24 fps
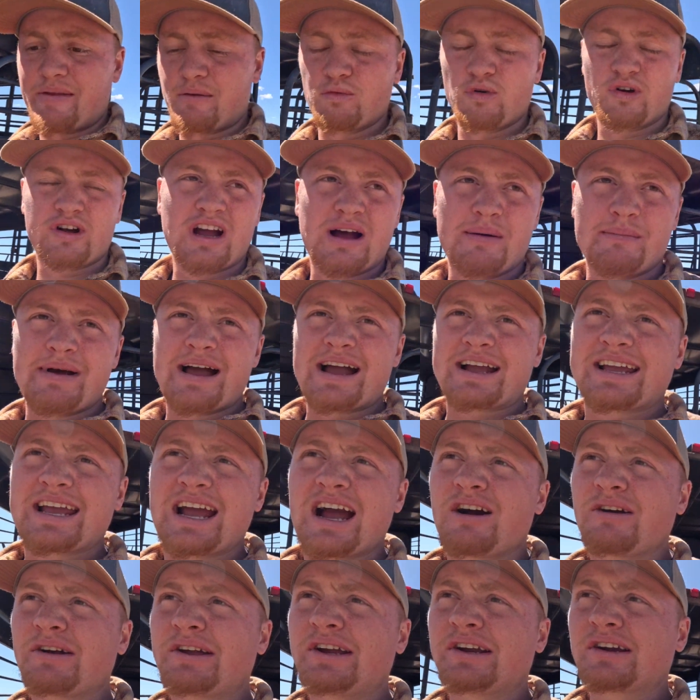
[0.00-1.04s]
then we'll come back
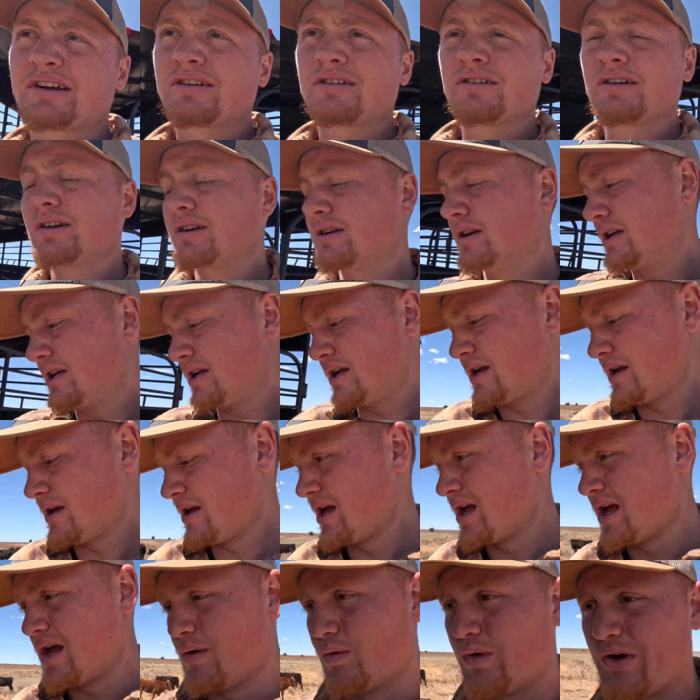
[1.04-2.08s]
out here
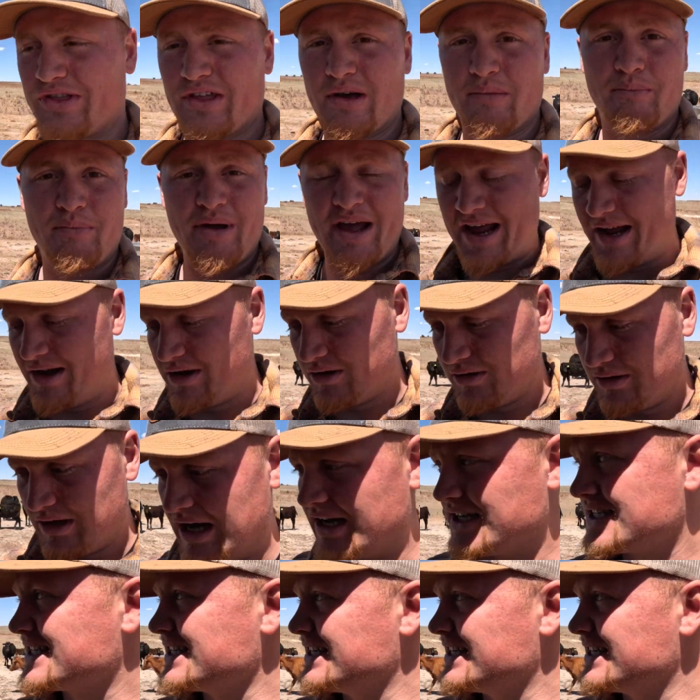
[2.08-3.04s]
with a bale, a